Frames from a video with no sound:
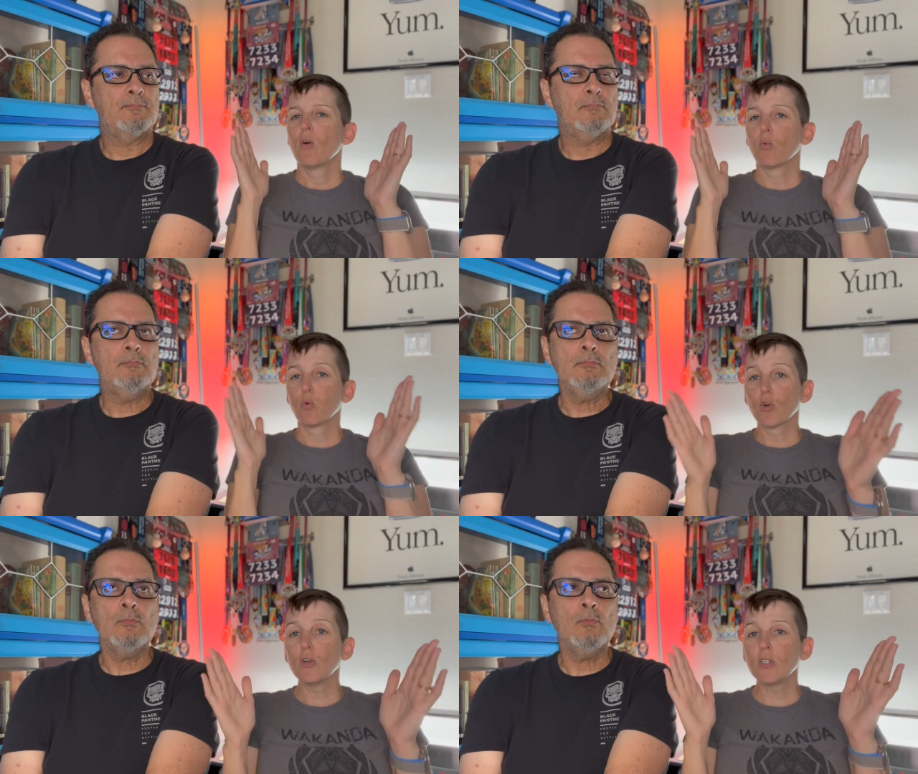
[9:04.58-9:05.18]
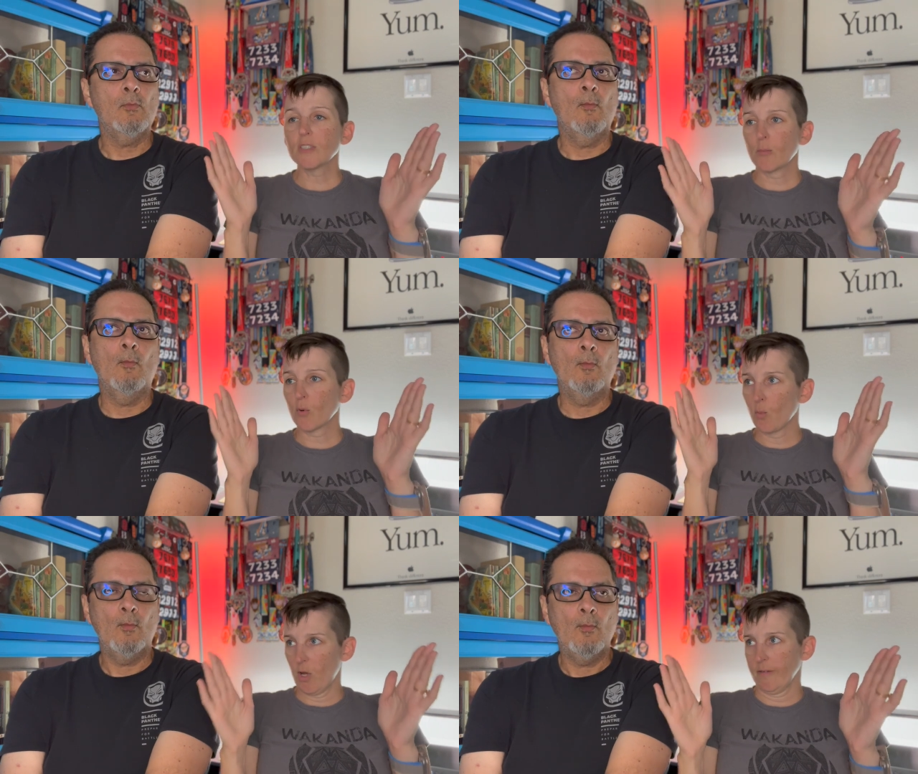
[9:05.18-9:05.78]
Speaker 1: Rule
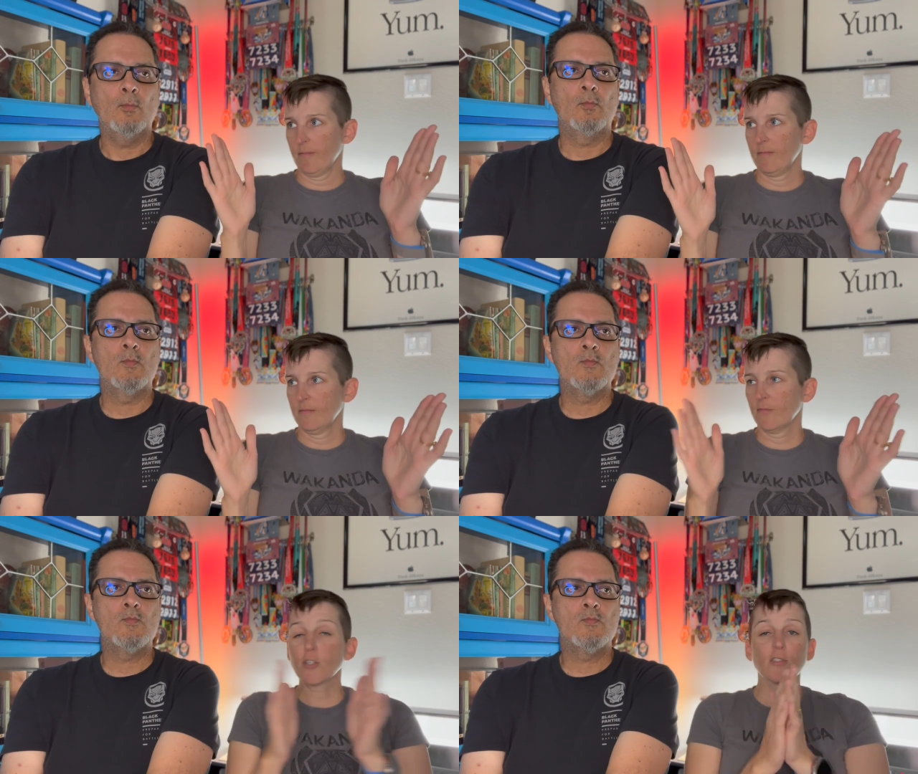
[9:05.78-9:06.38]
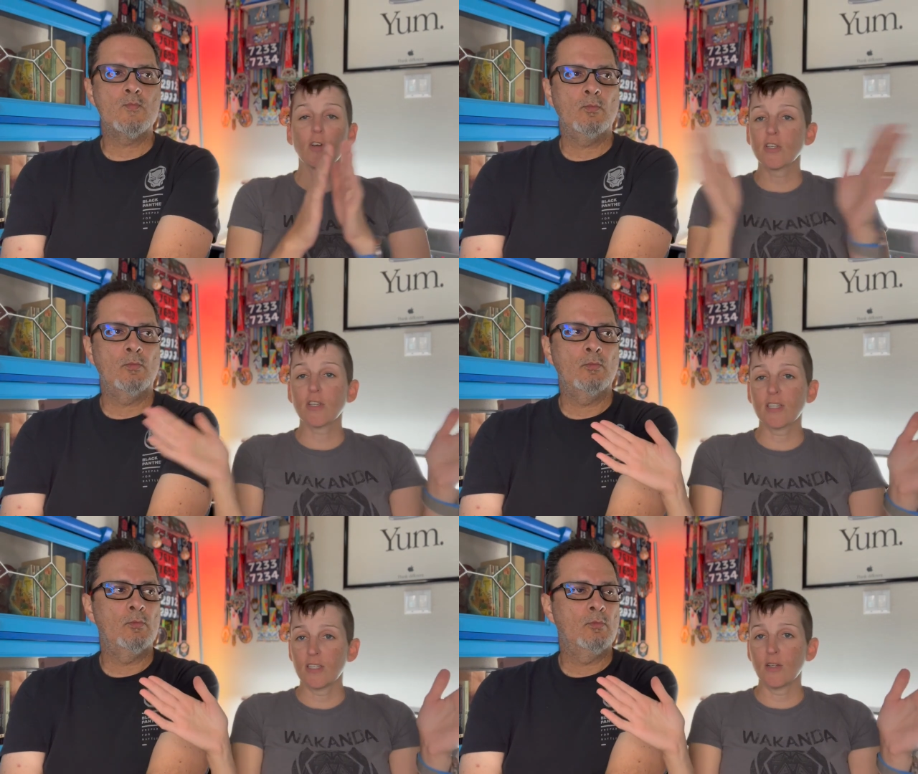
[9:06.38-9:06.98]
number one. First of all,
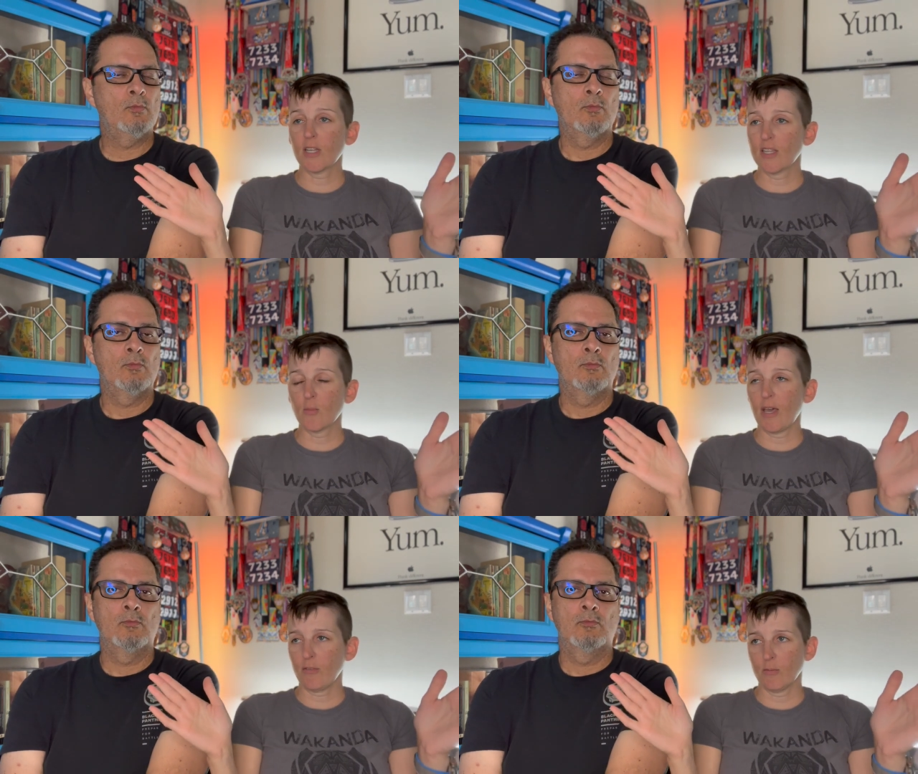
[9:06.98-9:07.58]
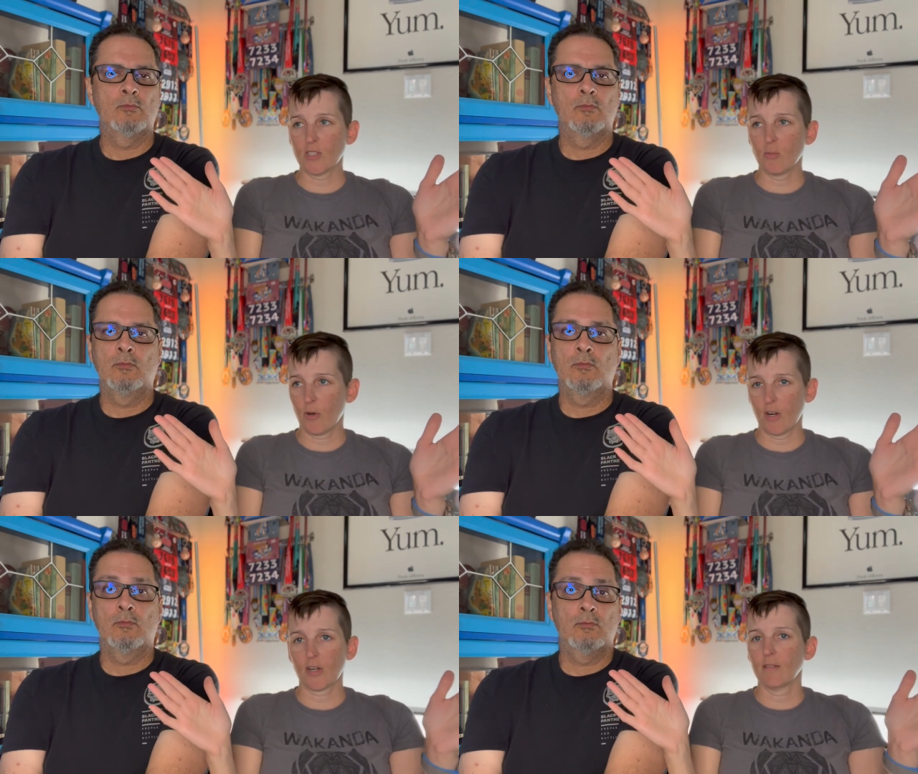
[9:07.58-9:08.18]
you can hit the bathrooms in the
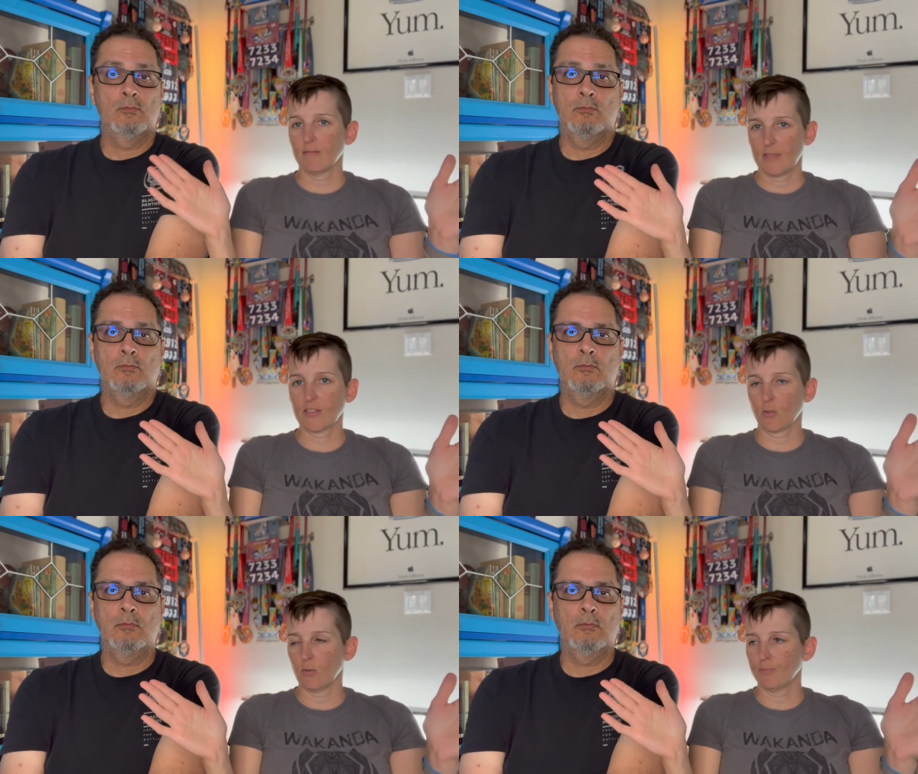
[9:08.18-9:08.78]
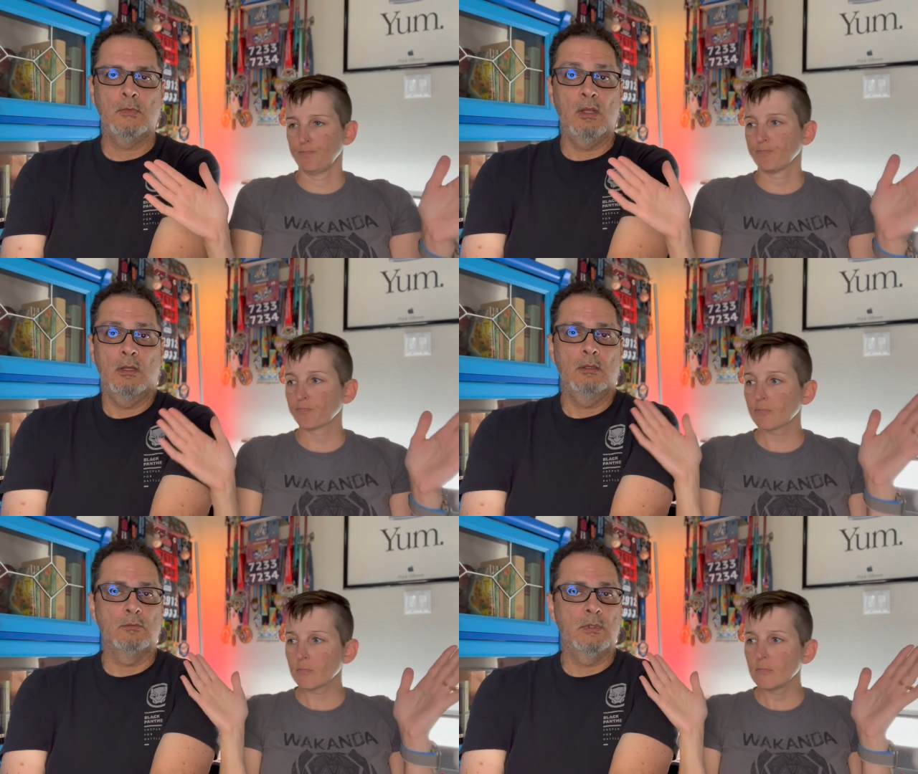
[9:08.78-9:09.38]
park. That's cool.
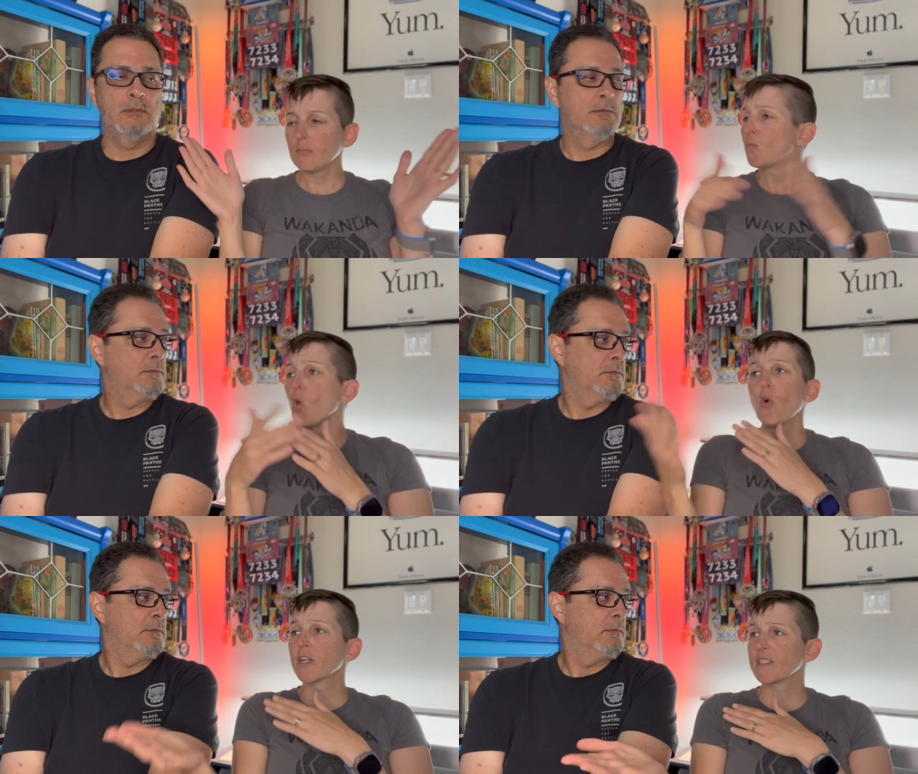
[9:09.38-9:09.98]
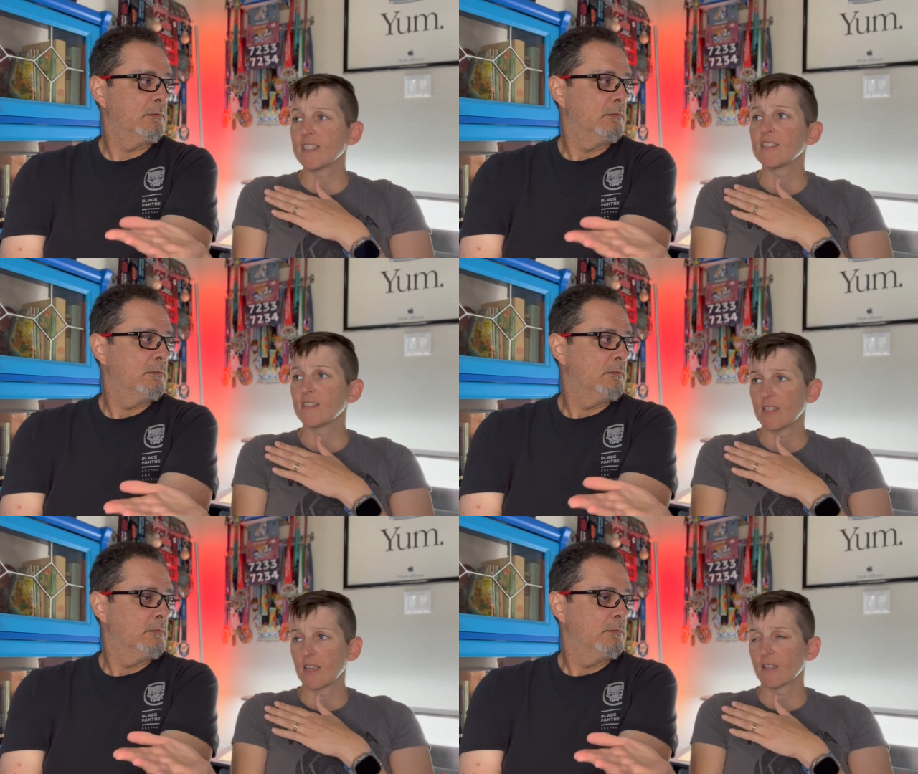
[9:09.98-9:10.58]
Yeah. Well. Or at
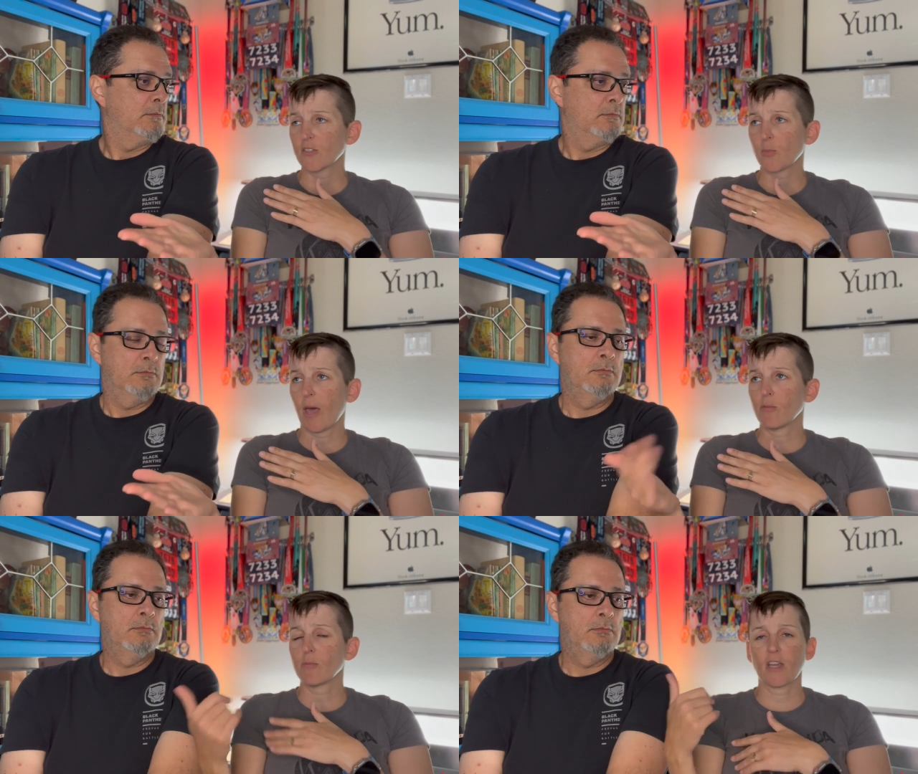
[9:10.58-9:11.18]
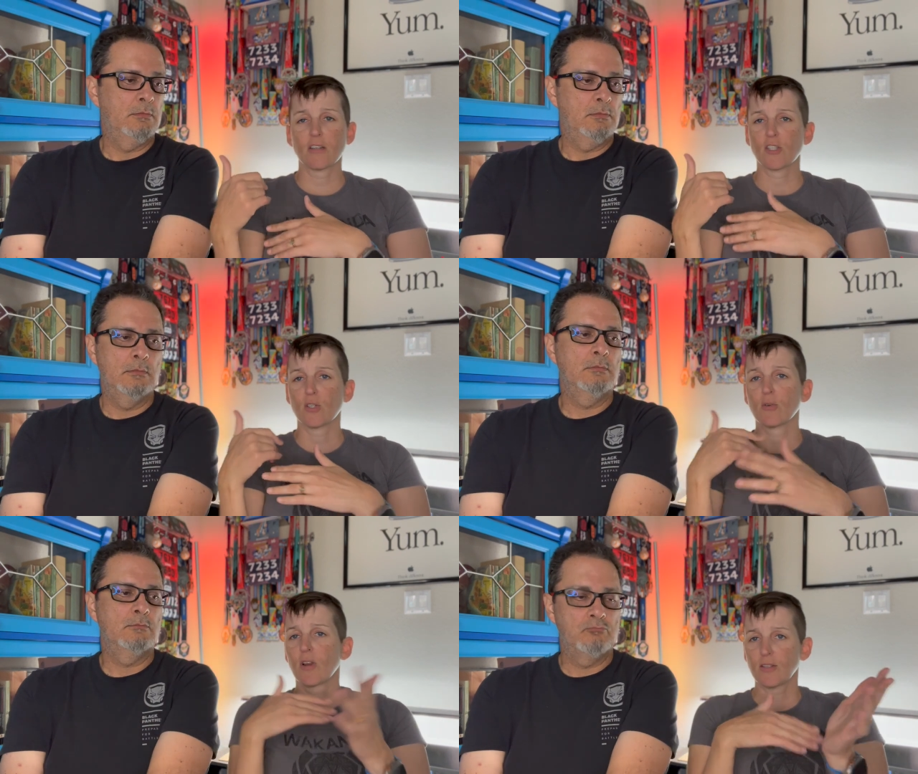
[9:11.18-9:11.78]
TTC, there's a bathroom there too, or